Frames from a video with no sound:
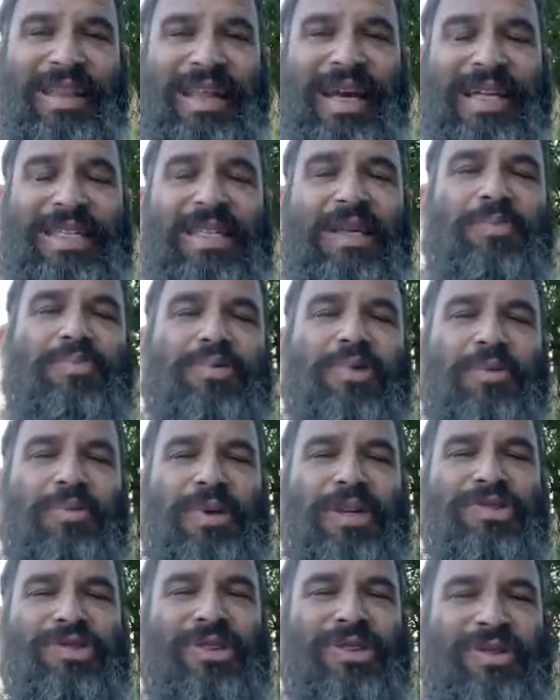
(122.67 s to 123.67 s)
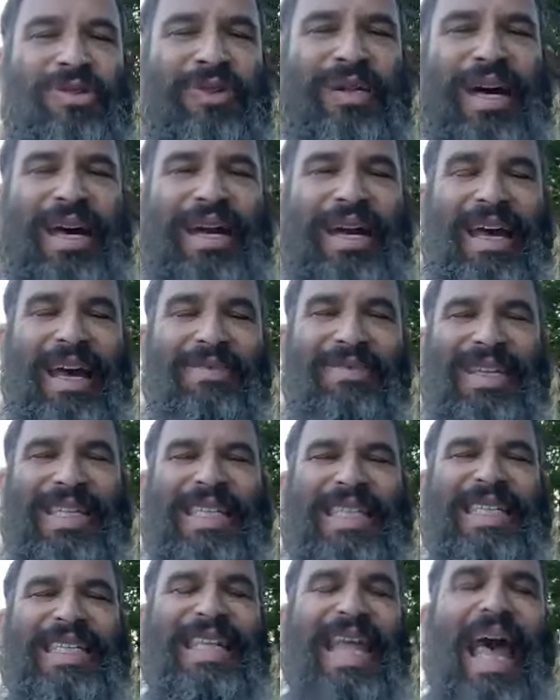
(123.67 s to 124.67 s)
And that's the prohibition. Do not have a
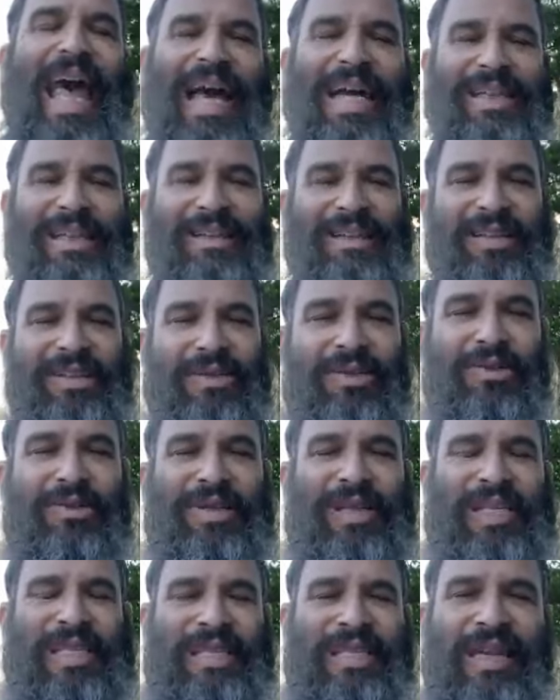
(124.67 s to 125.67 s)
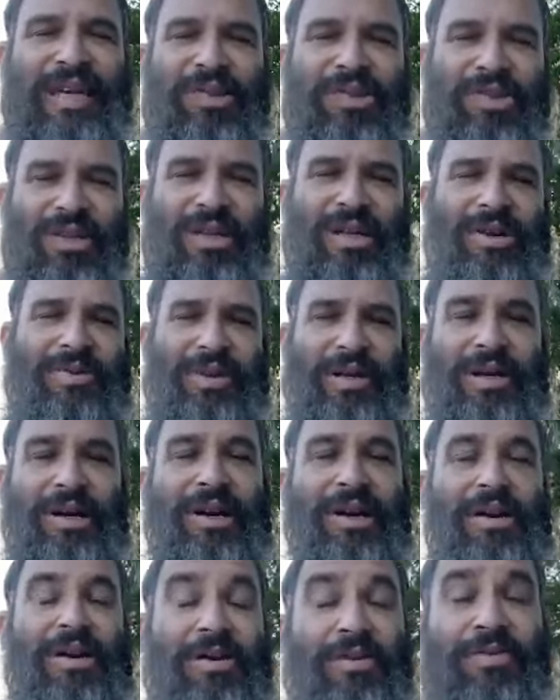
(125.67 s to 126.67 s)
stagnant or a stationary
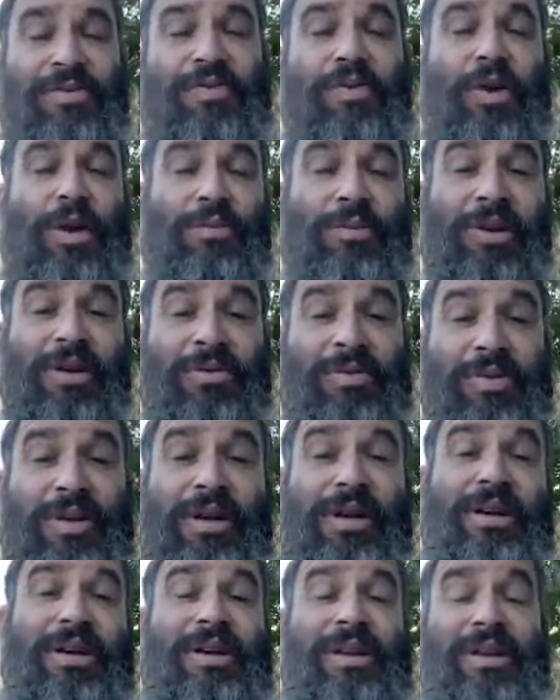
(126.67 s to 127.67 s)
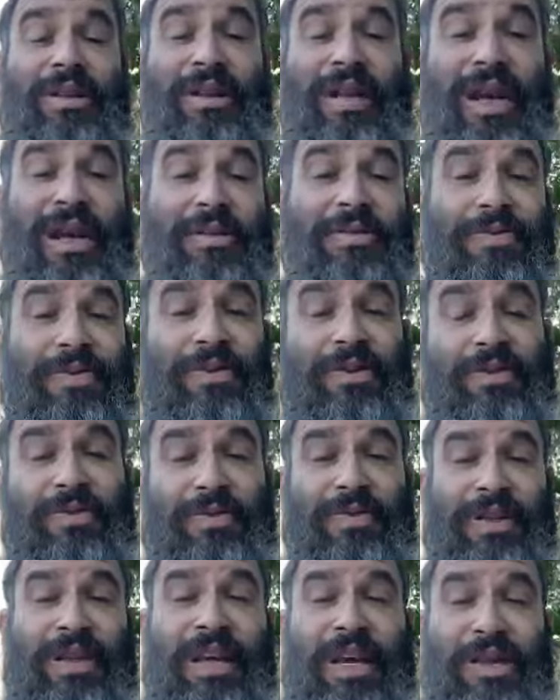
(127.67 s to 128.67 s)
form of life,
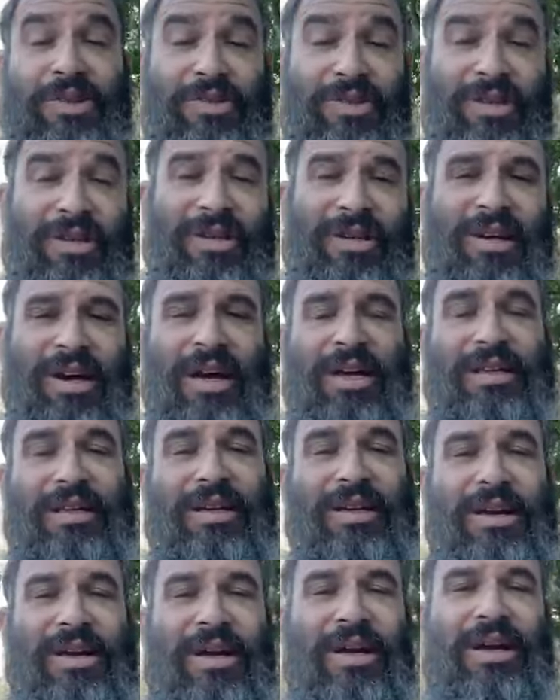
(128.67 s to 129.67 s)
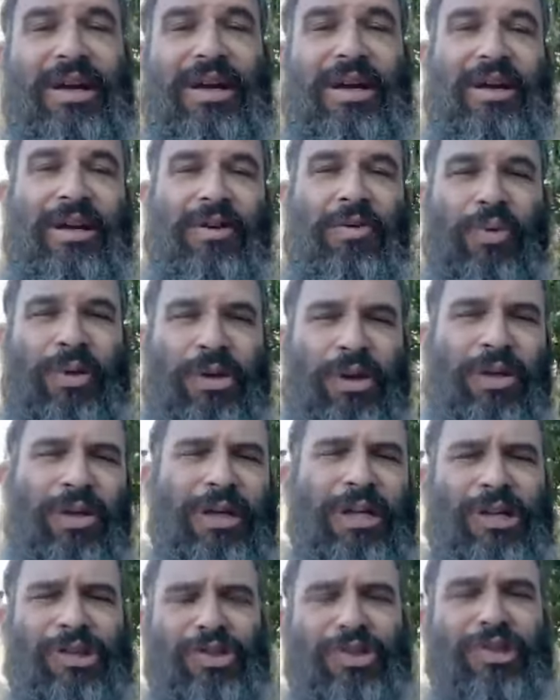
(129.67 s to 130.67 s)
of connection to God. When you
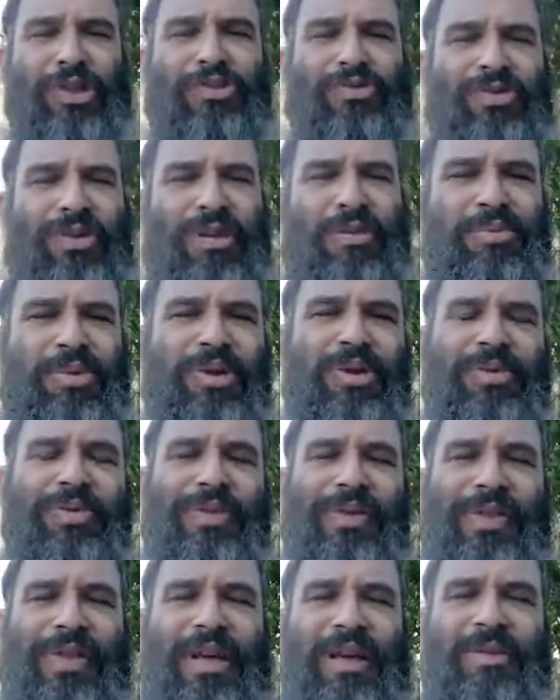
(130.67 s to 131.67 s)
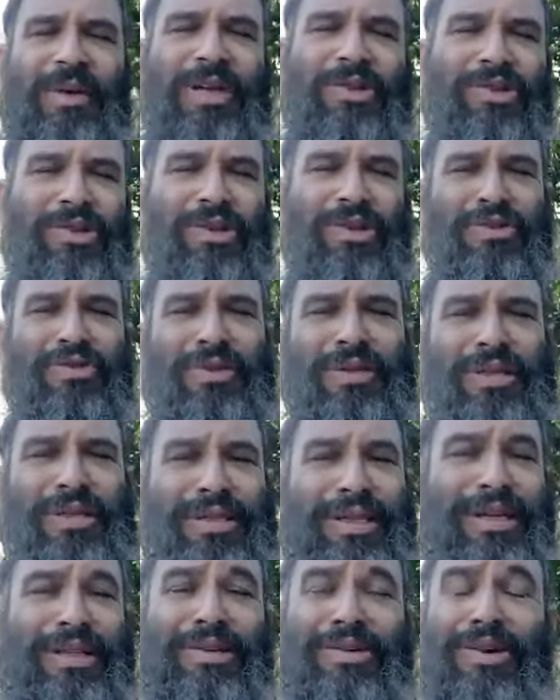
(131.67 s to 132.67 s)
look at children, the beautiful thing about children
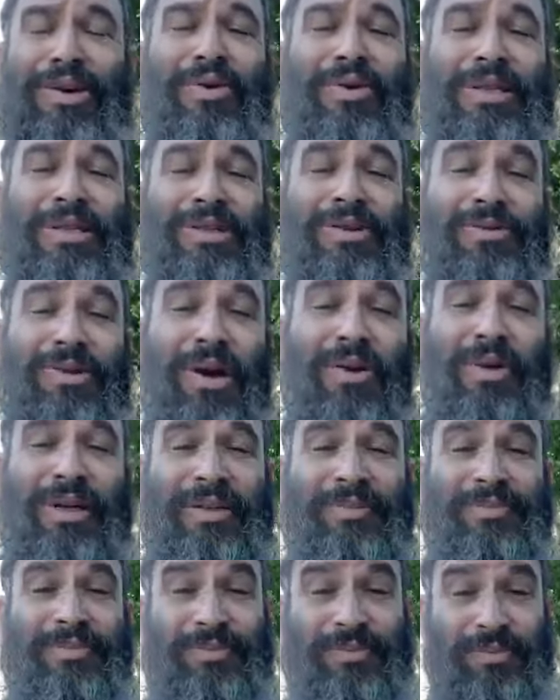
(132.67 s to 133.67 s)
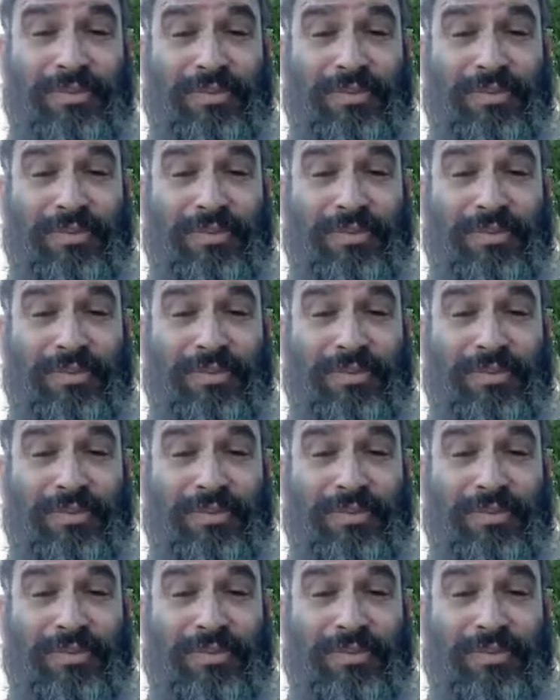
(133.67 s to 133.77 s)
is that they're always growing.